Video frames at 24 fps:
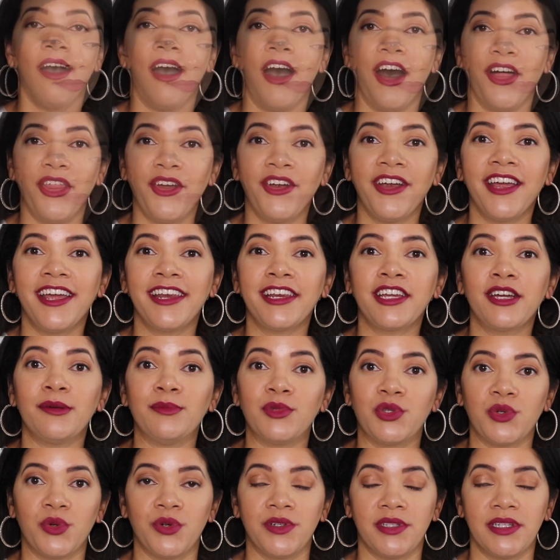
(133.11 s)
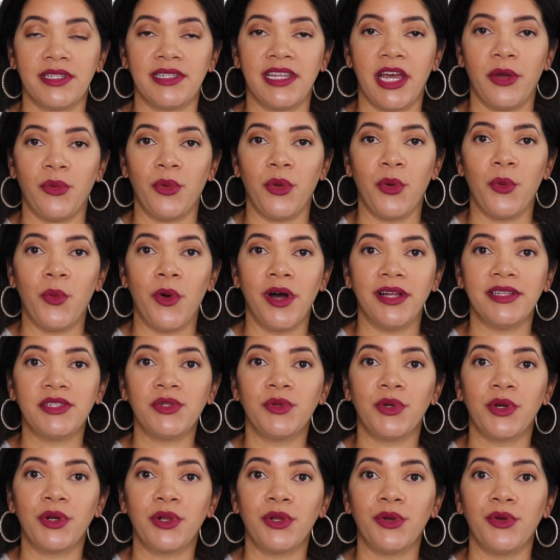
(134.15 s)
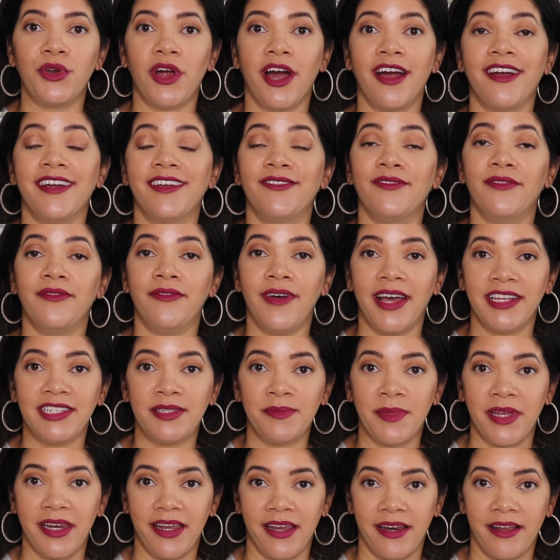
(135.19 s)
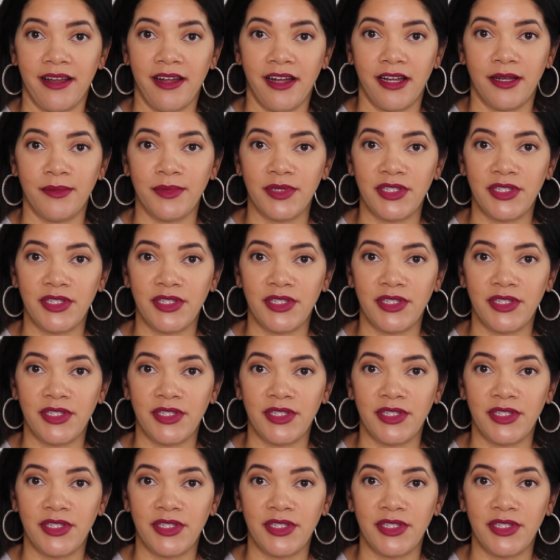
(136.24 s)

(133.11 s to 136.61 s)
Other income sources that we would want to include are investment income.